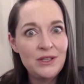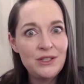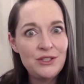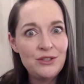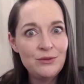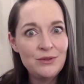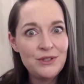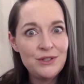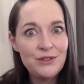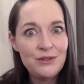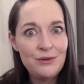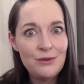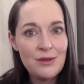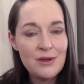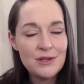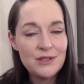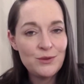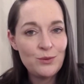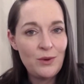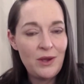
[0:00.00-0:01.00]
to ensue
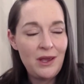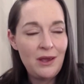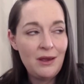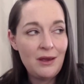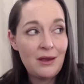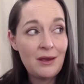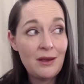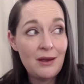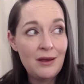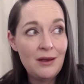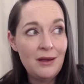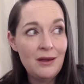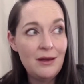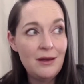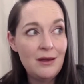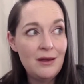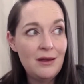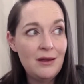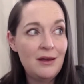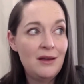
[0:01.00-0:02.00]
this week
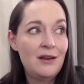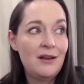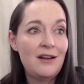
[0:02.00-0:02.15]
on